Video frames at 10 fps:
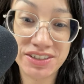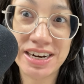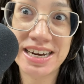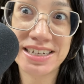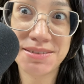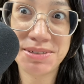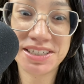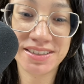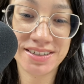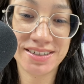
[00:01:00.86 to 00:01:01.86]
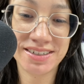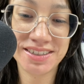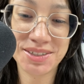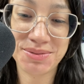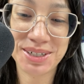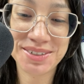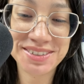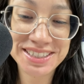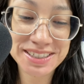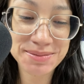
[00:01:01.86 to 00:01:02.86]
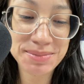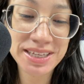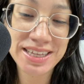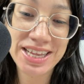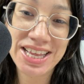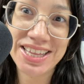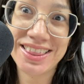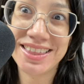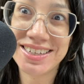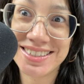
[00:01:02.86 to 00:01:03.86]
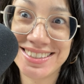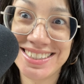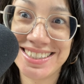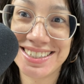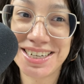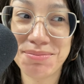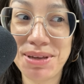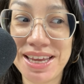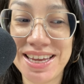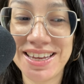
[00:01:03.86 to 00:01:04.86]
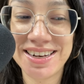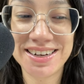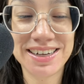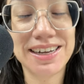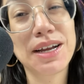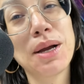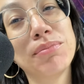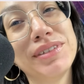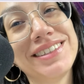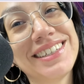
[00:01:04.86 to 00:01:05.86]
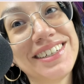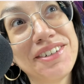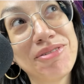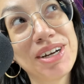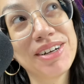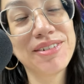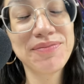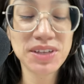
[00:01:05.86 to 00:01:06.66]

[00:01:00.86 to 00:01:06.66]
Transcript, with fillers: dragged me along to work with him. Luckily, I got paid and I got compensated well.